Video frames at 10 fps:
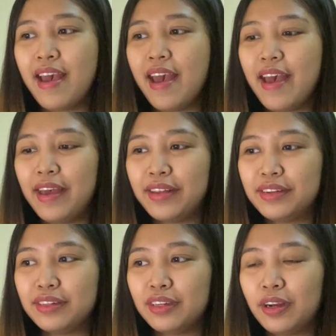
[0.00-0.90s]

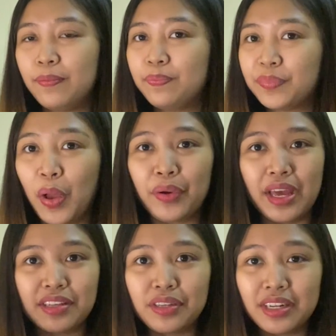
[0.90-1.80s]
And
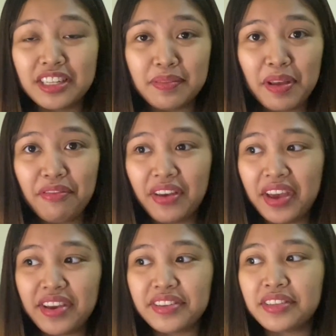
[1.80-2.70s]
okay, so this is my
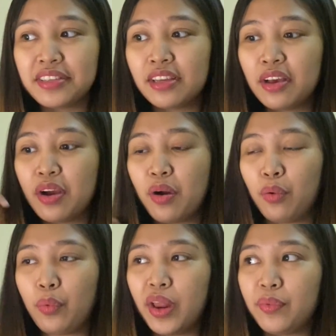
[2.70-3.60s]
face
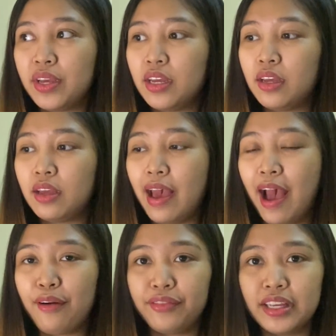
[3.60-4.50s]
when we
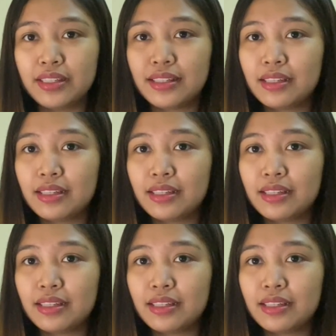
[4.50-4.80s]
have this